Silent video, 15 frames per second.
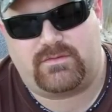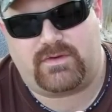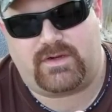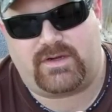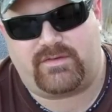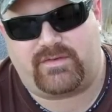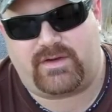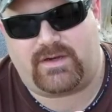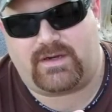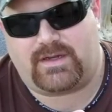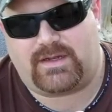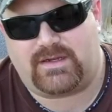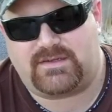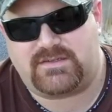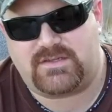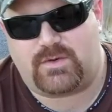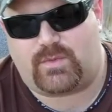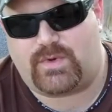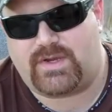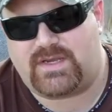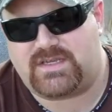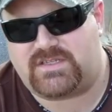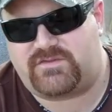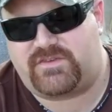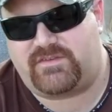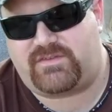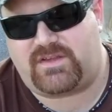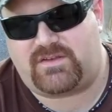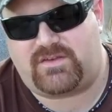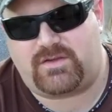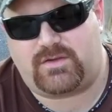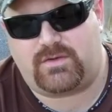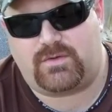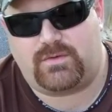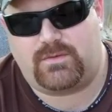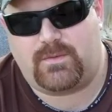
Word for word: Very, very nice. The Riz 52.